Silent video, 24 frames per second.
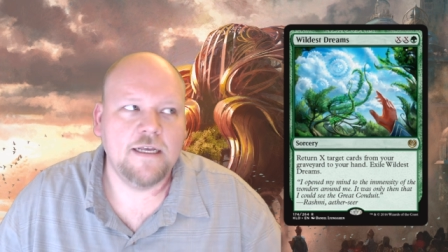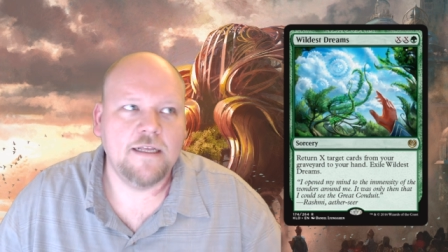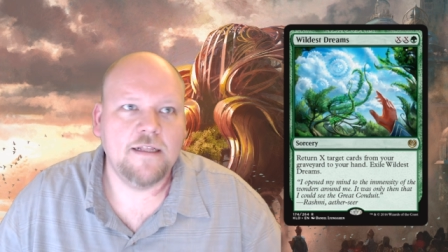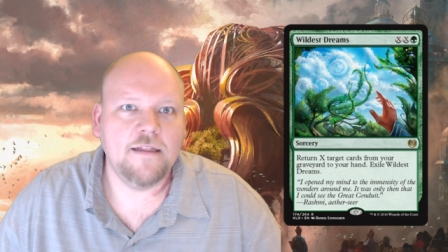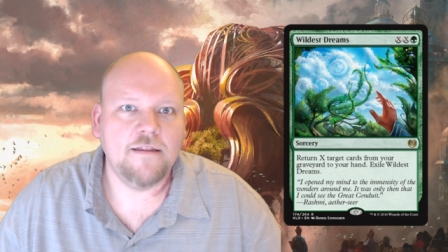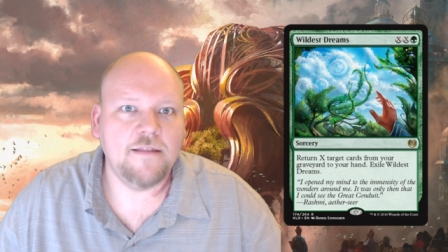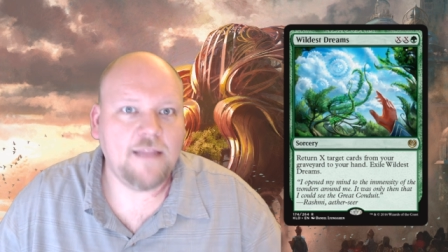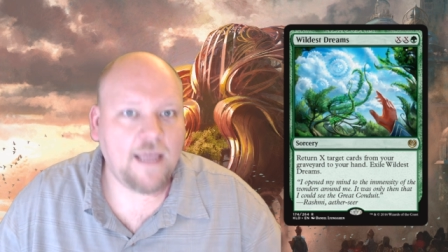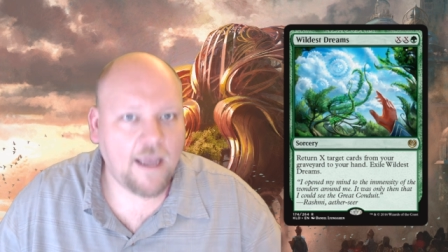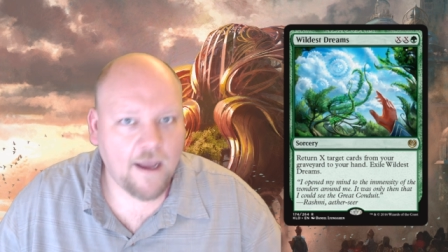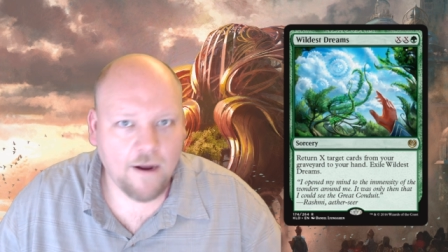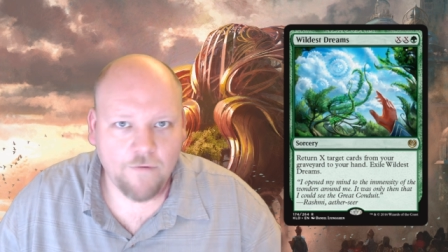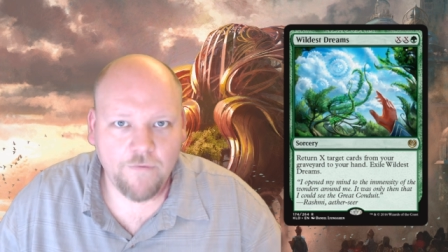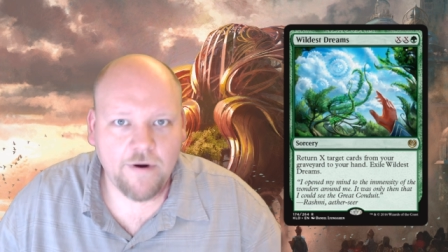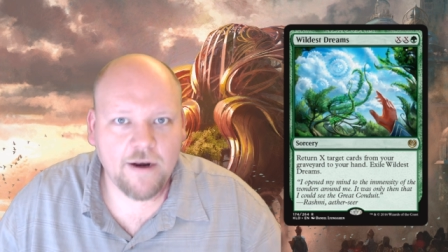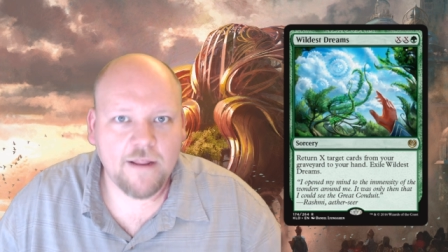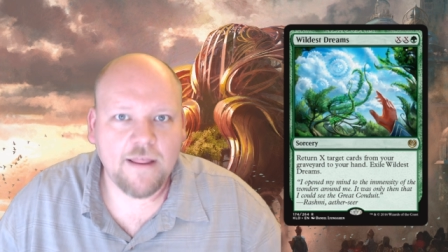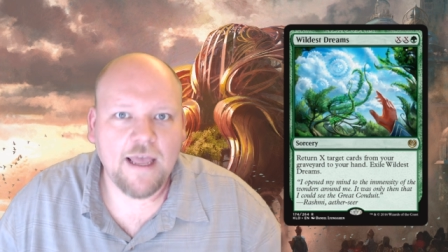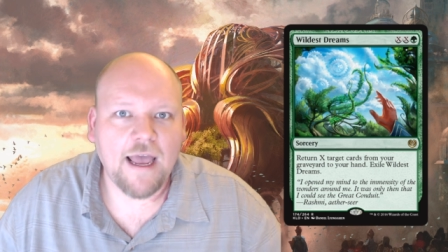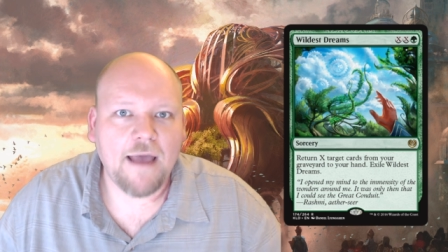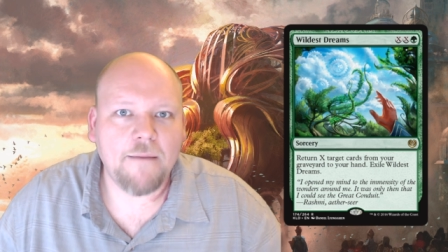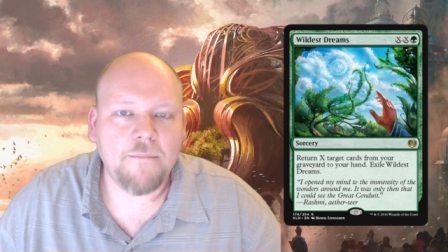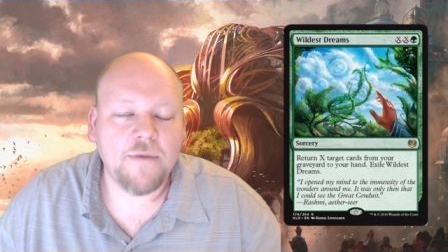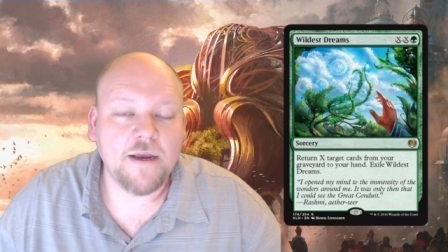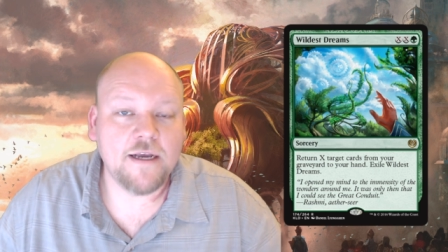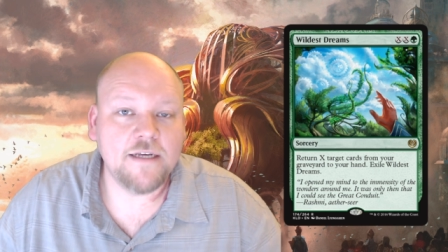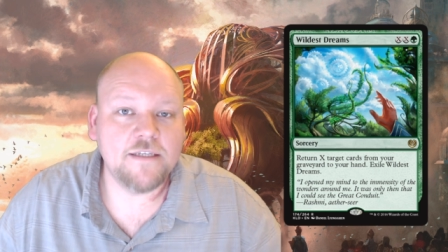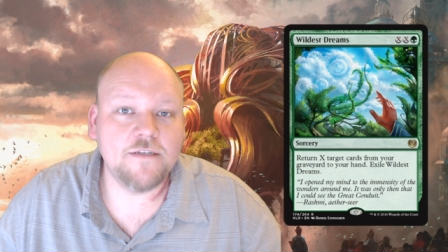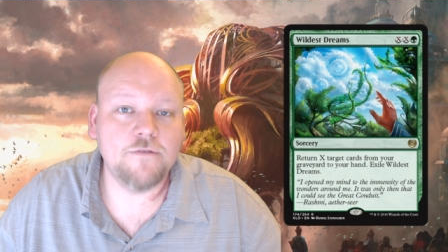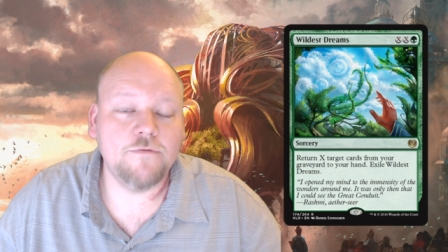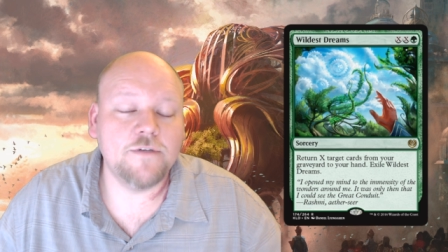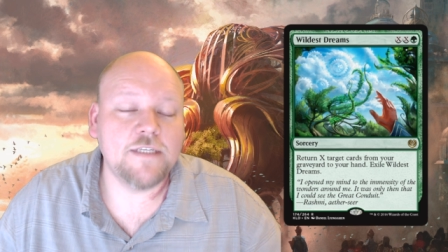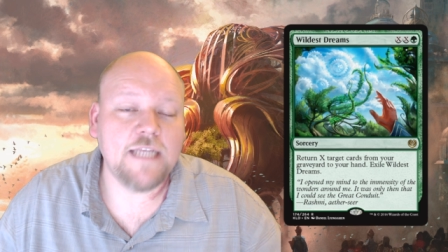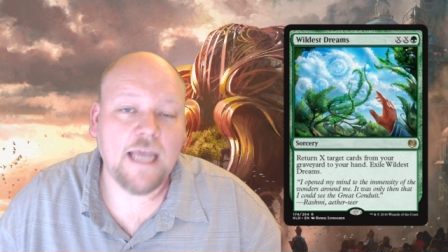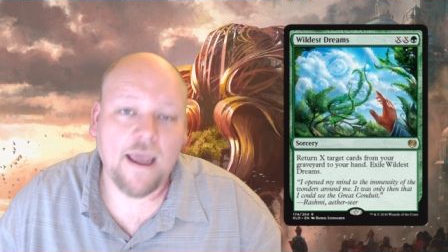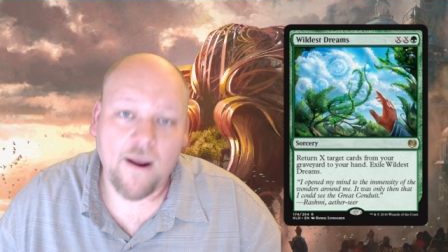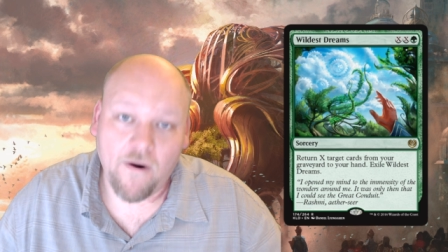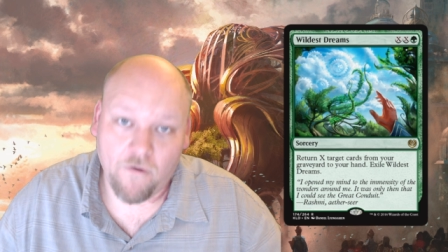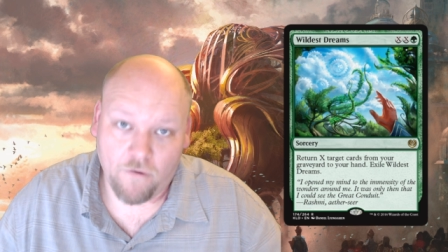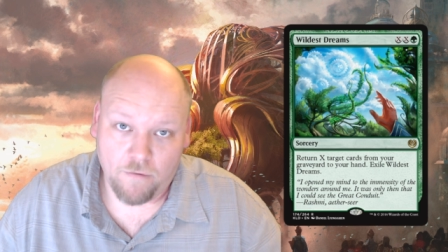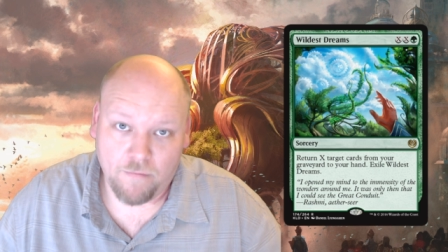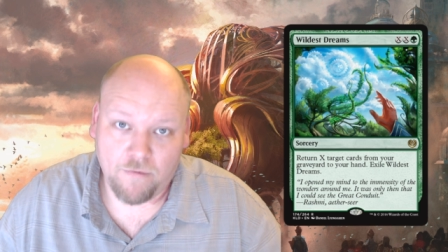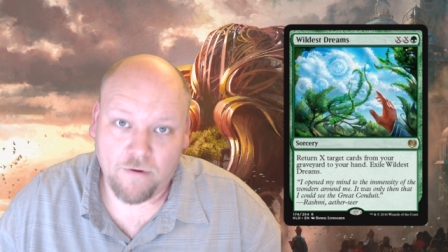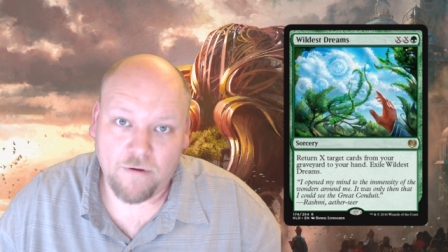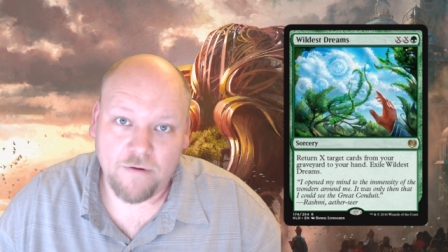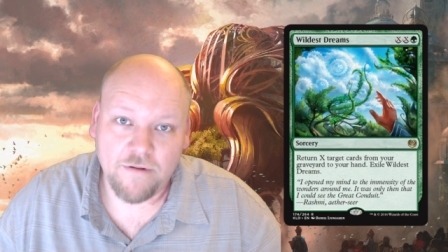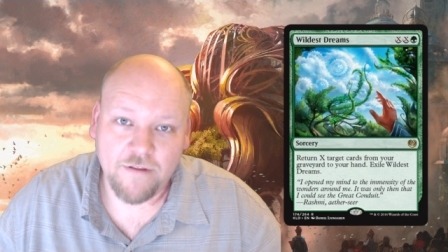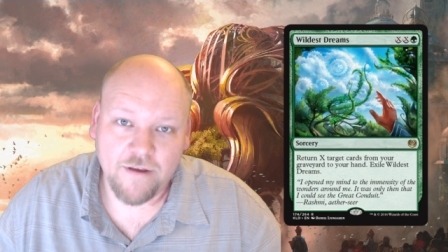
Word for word: They got rid of that because it was terrible.